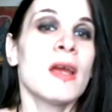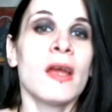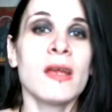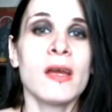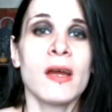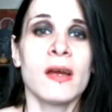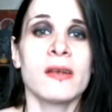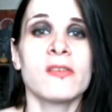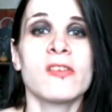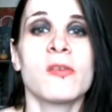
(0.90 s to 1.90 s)
Hey
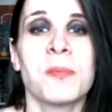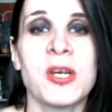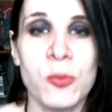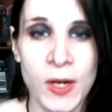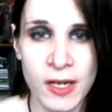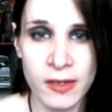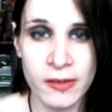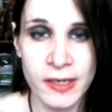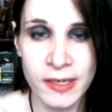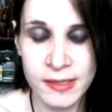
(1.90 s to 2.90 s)
guys, it's been a while
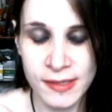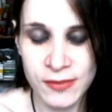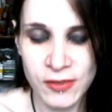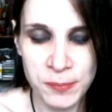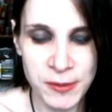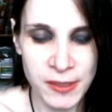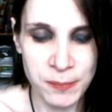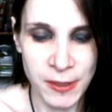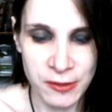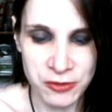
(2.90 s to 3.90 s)
and I deeply
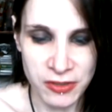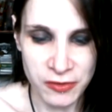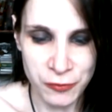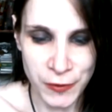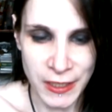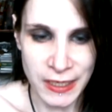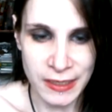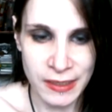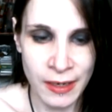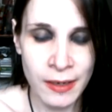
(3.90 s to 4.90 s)
apologize for
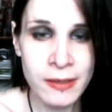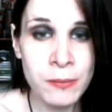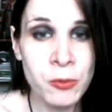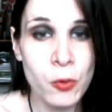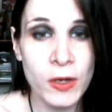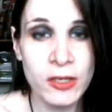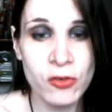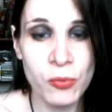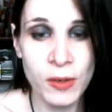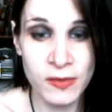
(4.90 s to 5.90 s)
that. I am going
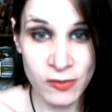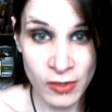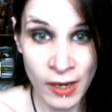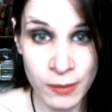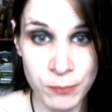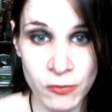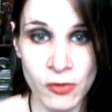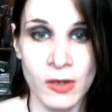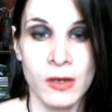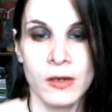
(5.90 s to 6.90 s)
to attempt
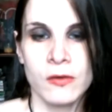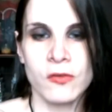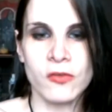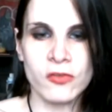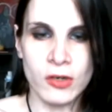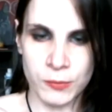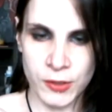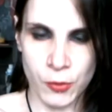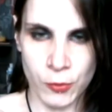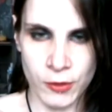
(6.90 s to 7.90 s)
to start
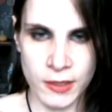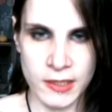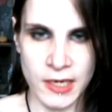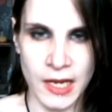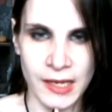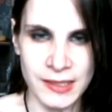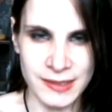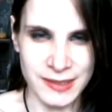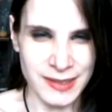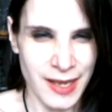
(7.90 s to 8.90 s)
recording a
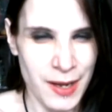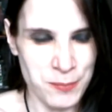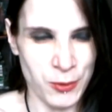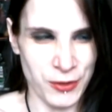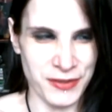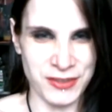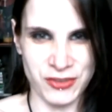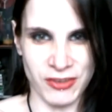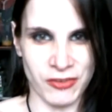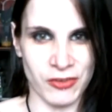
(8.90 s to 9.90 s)
lot more than
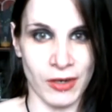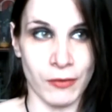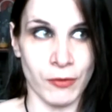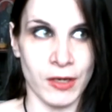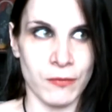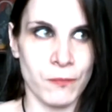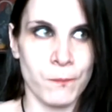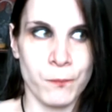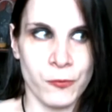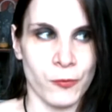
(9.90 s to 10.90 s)
just every
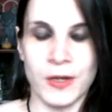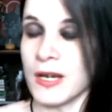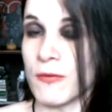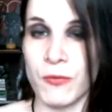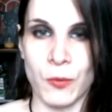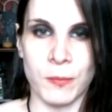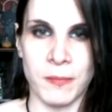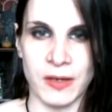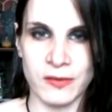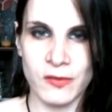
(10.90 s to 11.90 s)
3 to 4
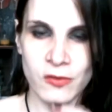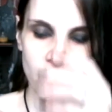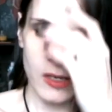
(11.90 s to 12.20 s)
months.